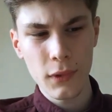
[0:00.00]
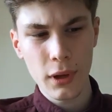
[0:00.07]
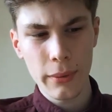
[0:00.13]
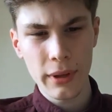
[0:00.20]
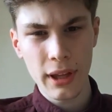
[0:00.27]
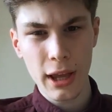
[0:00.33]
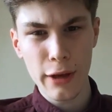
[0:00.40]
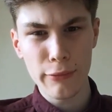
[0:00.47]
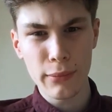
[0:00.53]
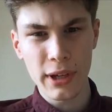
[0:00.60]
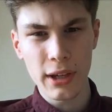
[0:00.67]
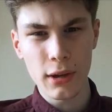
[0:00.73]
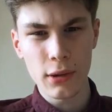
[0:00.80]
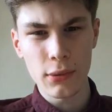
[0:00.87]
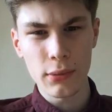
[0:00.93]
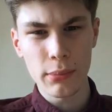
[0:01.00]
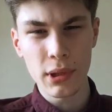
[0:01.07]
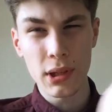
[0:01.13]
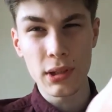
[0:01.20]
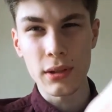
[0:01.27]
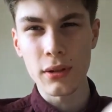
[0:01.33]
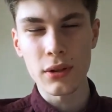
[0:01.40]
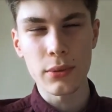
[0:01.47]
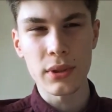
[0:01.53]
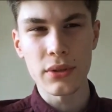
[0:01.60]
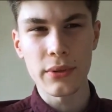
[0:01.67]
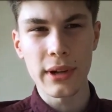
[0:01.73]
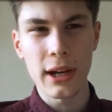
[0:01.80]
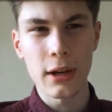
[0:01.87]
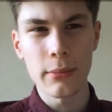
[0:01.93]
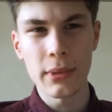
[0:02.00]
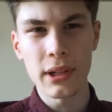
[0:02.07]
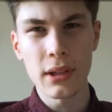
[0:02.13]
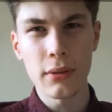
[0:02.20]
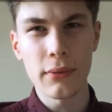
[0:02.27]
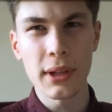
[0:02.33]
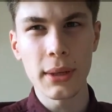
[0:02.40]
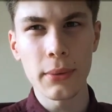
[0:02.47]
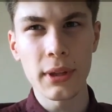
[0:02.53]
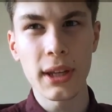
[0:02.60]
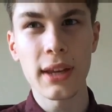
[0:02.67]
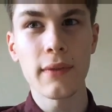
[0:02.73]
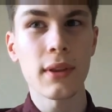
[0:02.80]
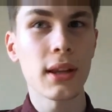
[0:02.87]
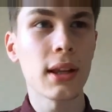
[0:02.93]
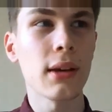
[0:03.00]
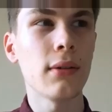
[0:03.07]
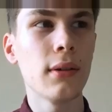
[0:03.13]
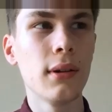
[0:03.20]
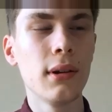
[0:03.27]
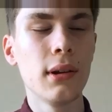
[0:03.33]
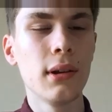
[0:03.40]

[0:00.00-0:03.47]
I mean, I have my own personal Twitter account, but I don't really want to give that out.